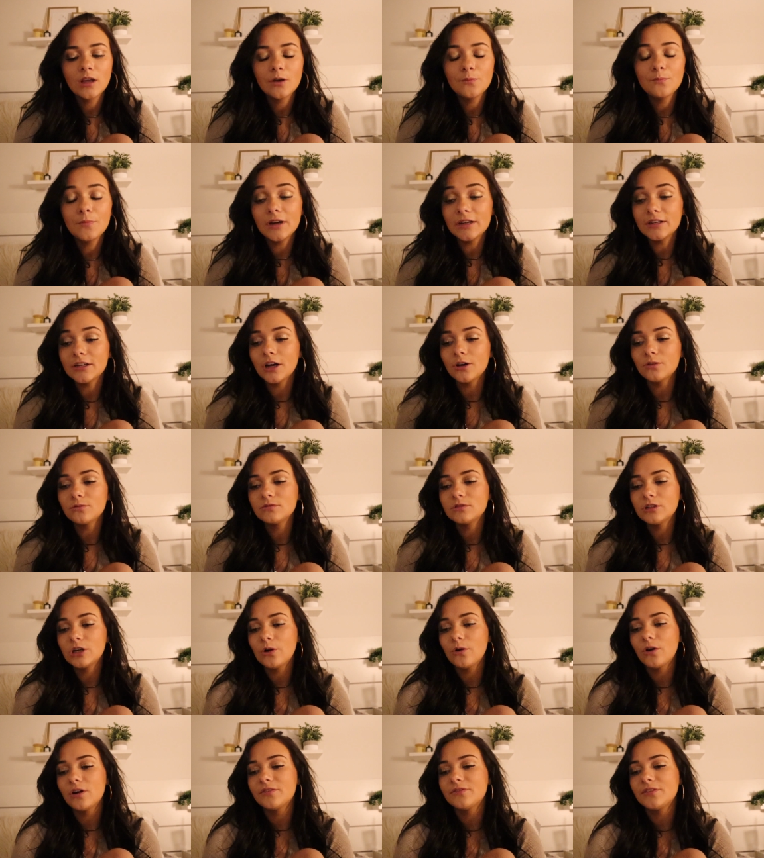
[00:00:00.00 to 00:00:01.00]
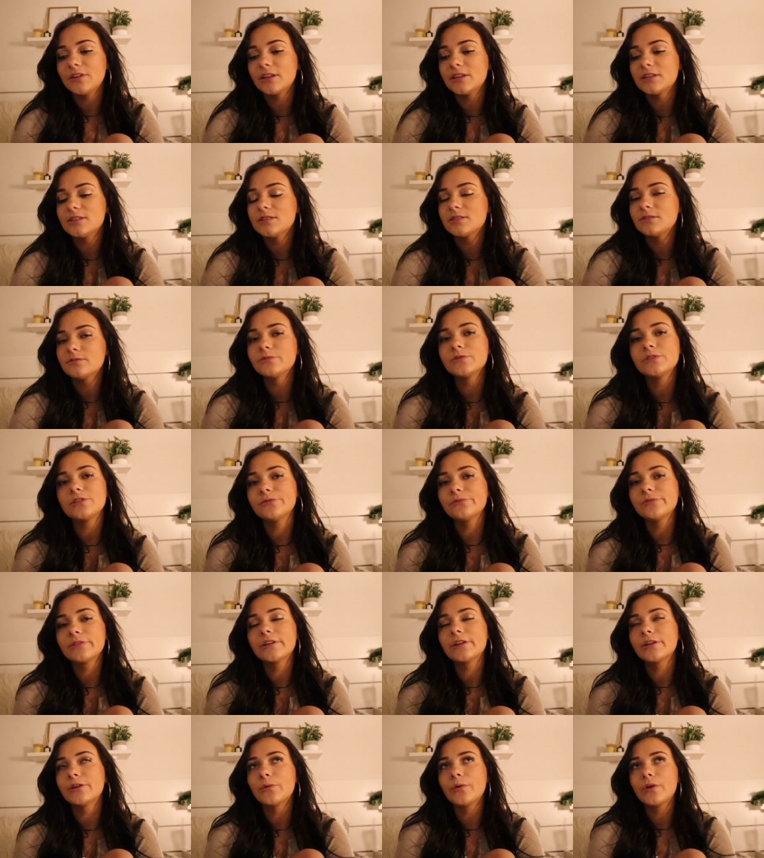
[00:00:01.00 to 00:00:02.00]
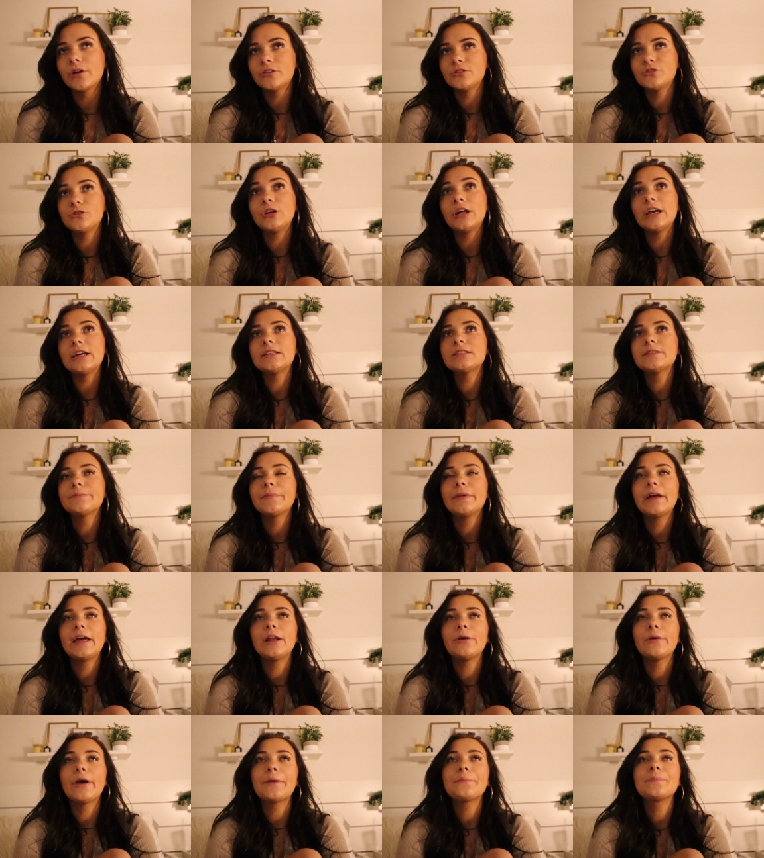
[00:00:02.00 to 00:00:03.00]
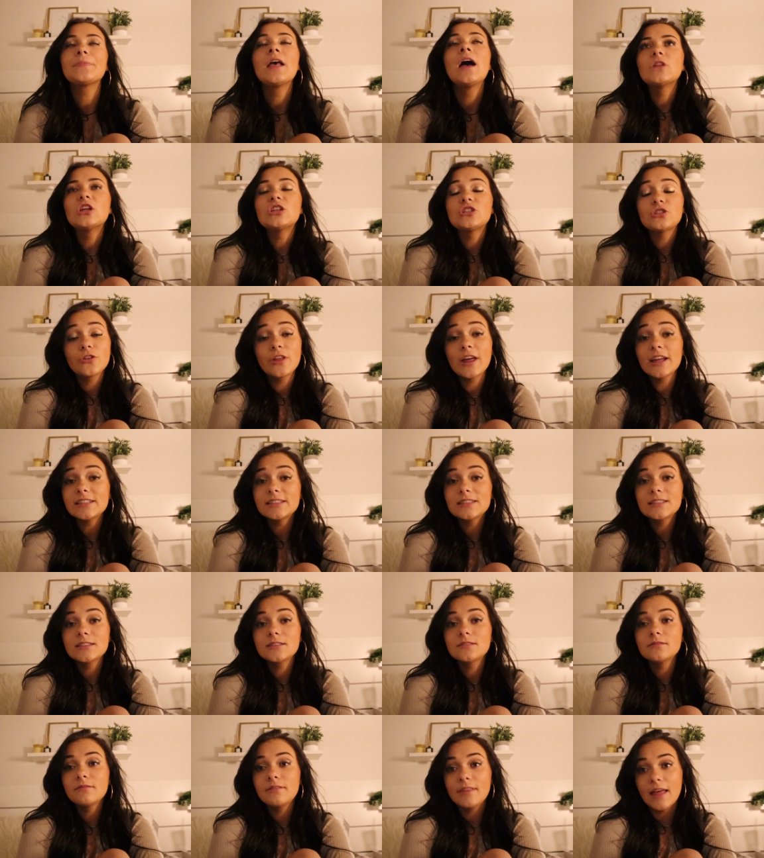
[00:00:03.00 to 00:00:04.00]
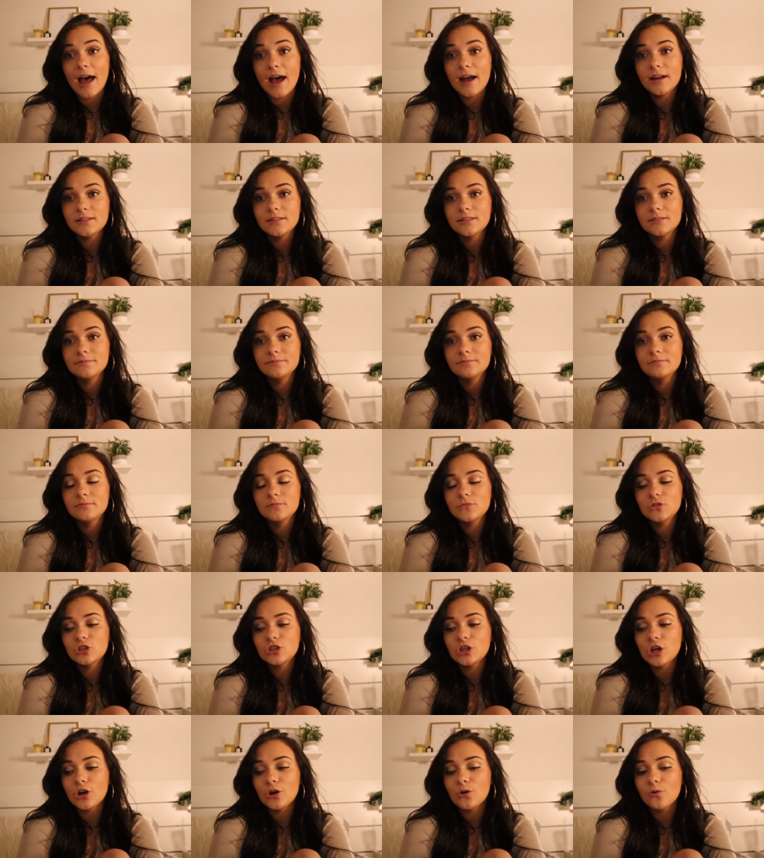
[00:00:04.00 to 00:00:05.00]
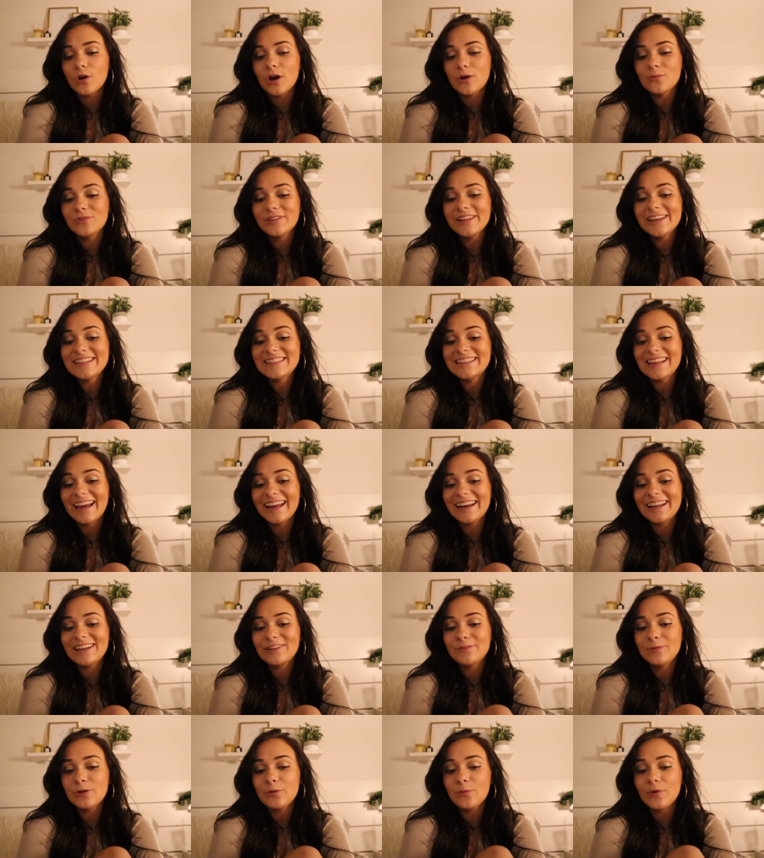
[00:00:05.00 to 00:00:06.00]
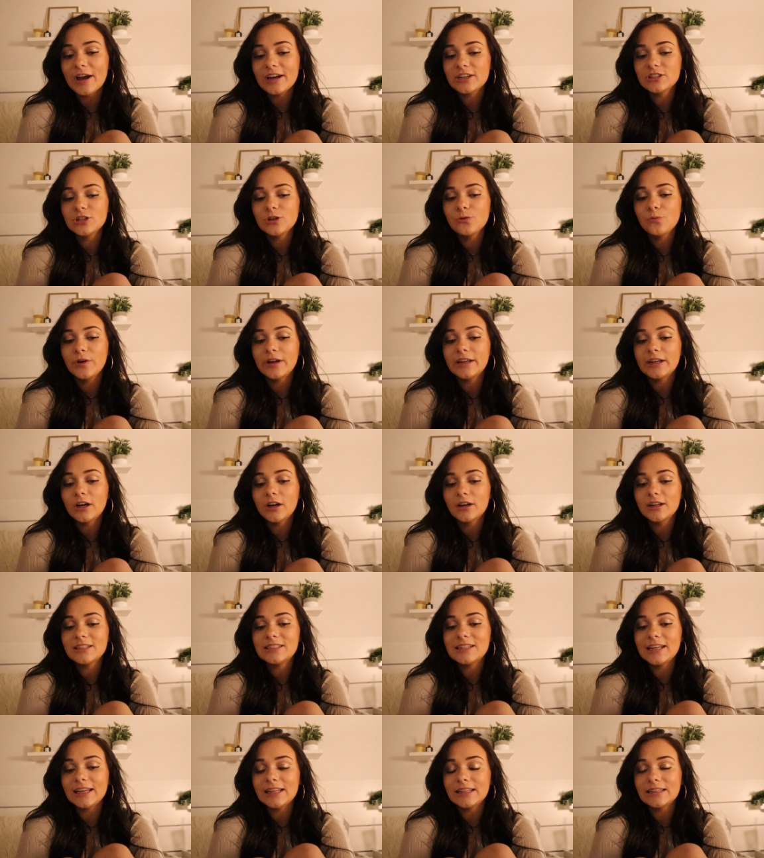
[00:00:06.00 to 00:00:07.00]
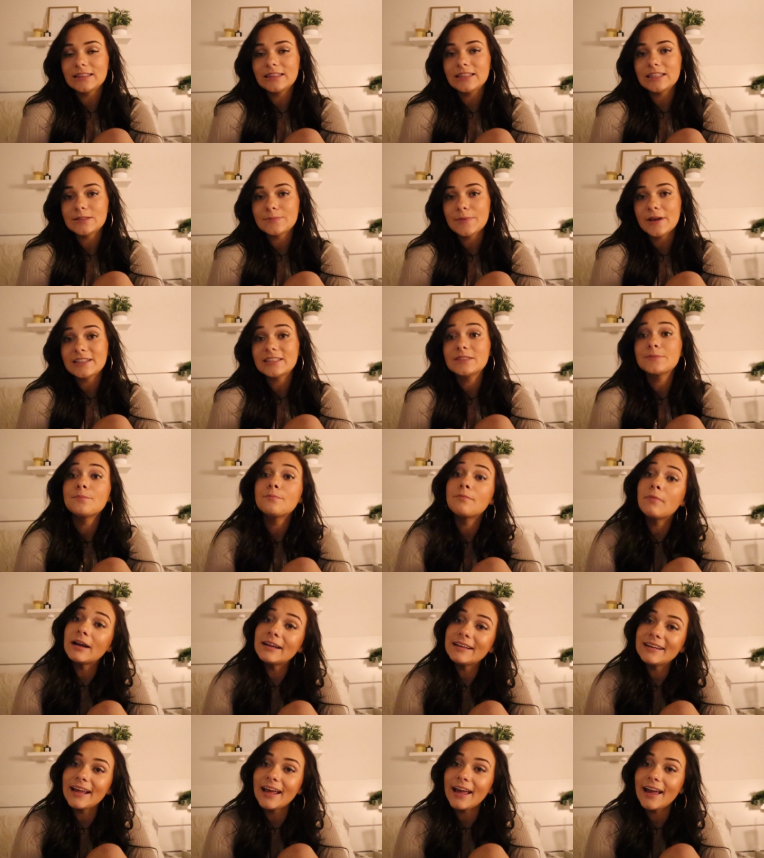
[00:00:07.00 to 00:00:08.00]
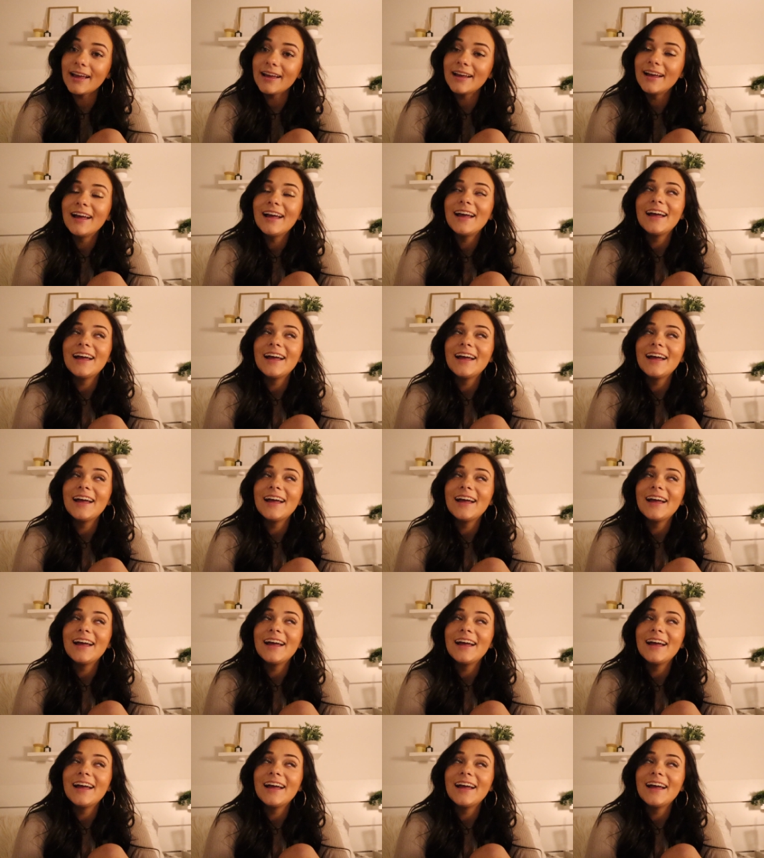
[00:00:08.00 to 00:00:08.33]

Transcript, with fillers: But no, no hard feelings. We literally went on two dates. Anyway, so that's that. So I'm really excited. We actually went on a date this past Monday